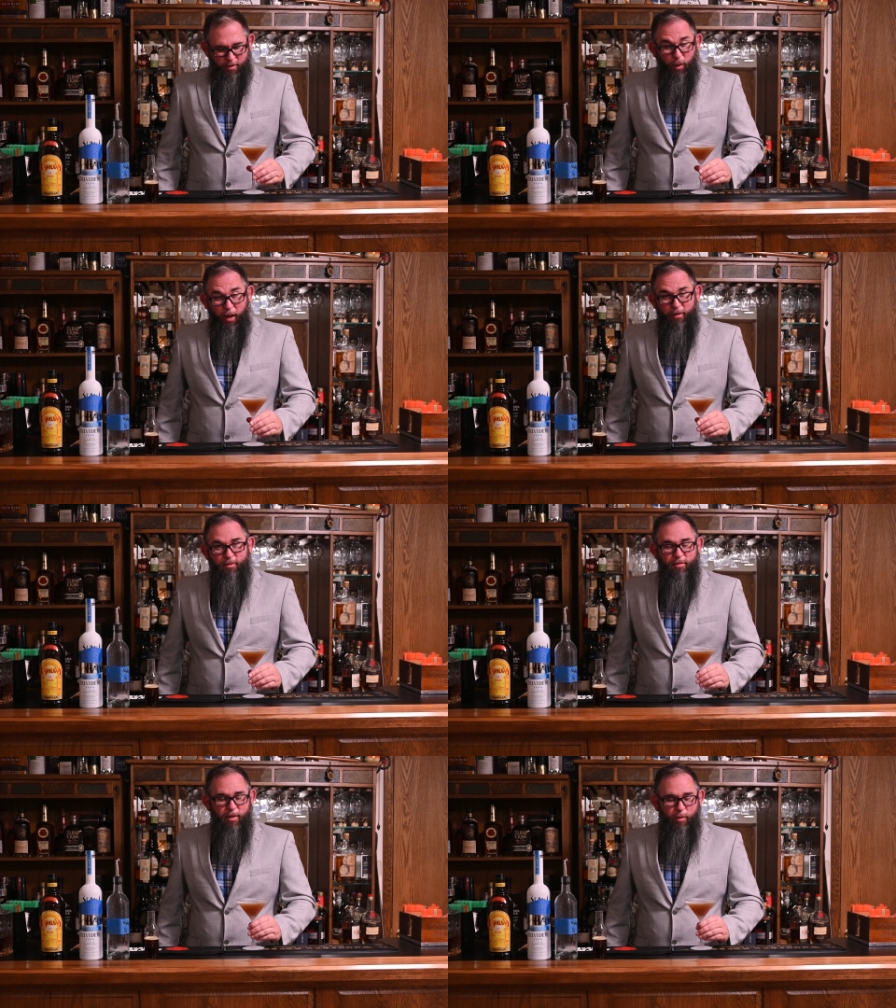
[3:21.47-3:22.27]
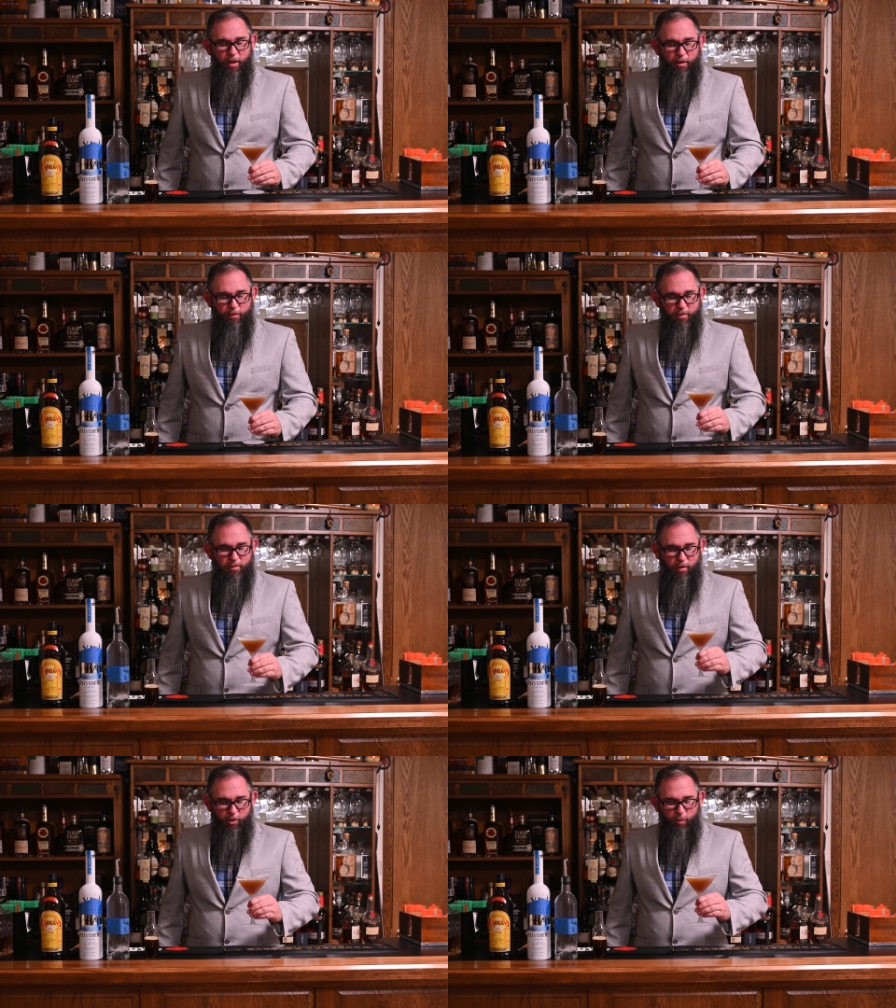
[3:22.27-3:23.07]
But there we have
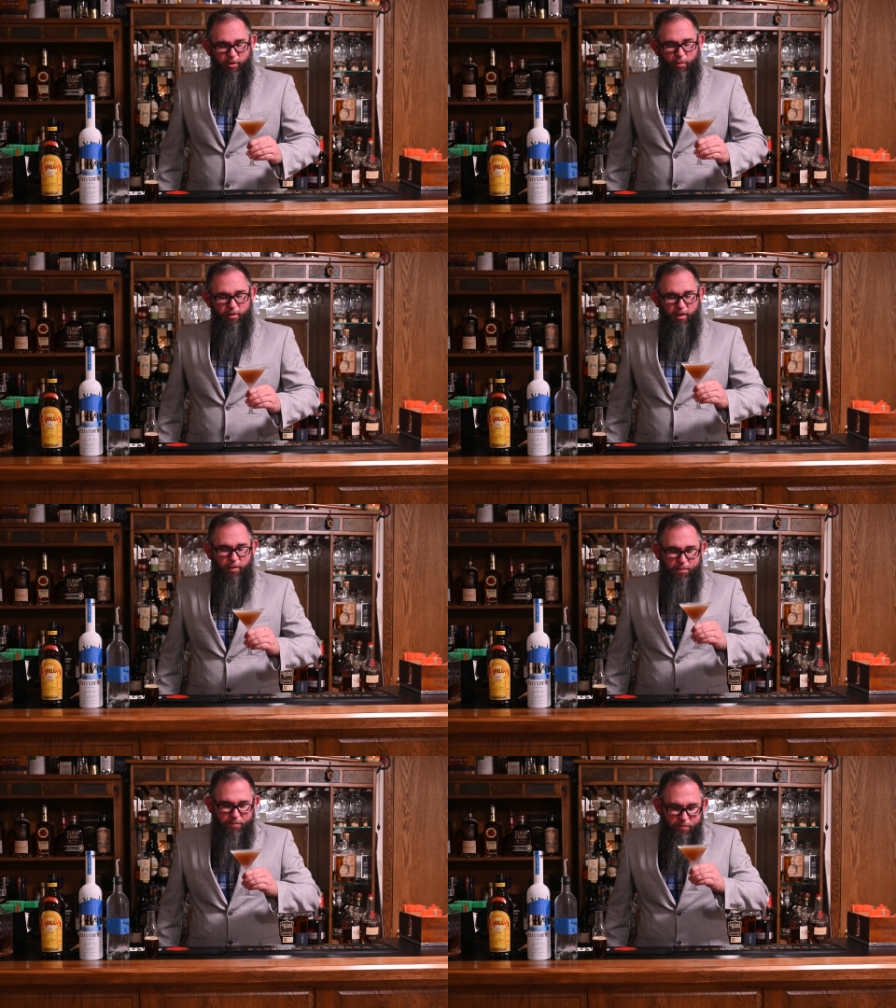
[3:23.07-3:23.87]
our espresso martini.